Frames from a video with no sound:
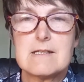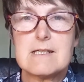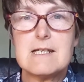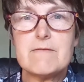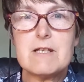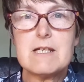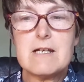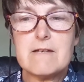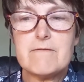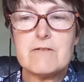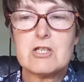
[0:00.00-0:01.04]
To live a
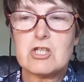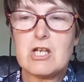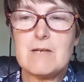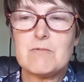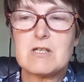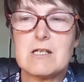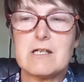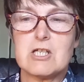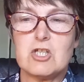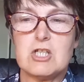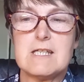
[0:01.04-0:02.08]
life shaped
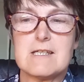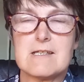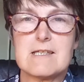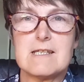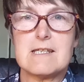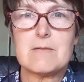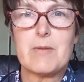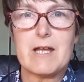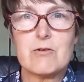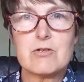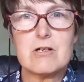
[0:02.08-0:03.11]
like Jesus is
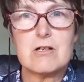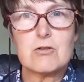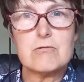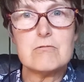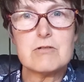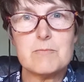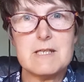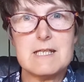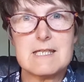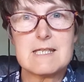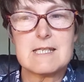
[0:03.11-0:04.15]
about our call to
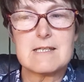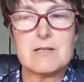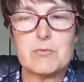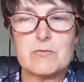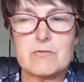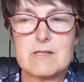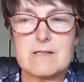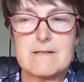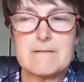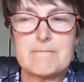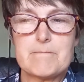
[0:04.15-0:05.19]
be his disciples.
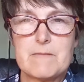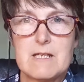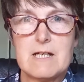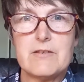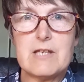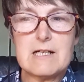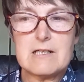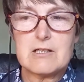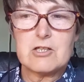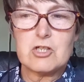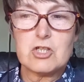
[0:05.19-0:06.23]
And the
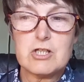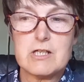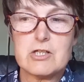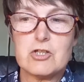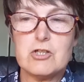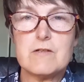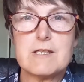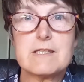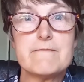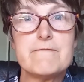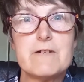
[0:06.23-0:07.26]
Anglican Church
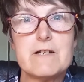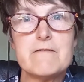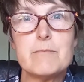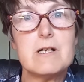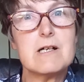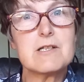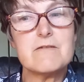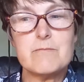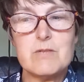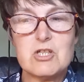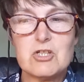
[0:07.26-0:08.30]
uses the five marks
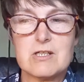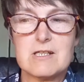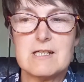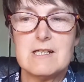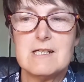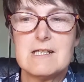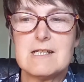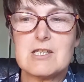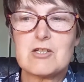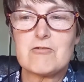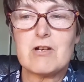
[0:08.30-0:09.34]
of mission to
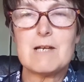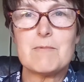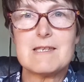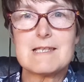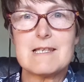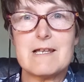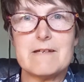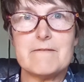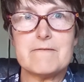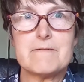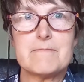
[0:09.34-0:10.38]
describe this
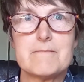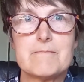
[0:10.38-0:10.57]
life.